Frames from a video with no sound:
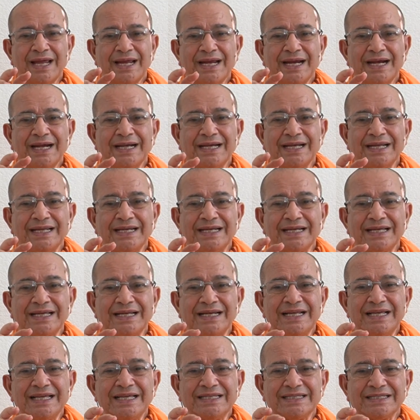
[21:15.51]
it
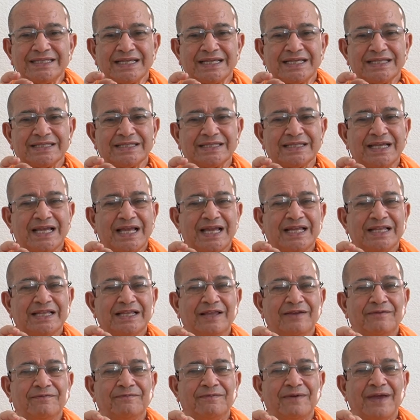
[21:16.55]
increases
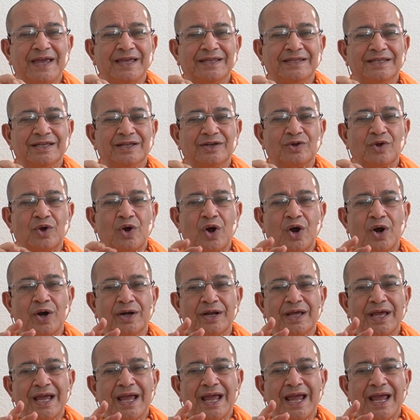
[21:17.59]
the faith in God